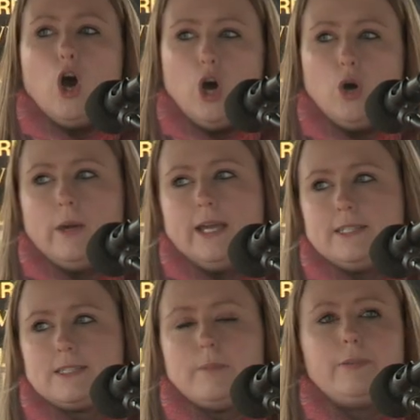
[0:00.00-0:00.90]

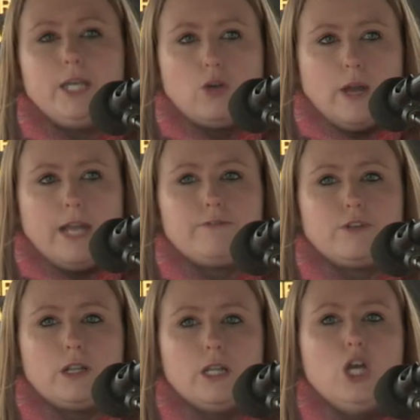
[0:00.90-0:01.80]
always be
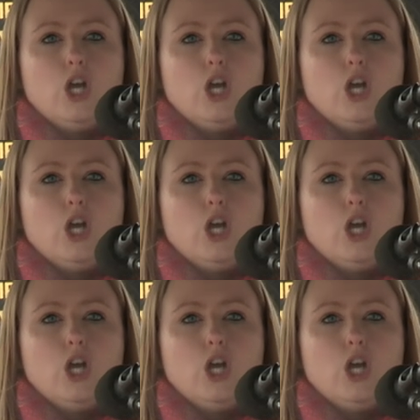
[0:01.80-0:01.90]
grateful.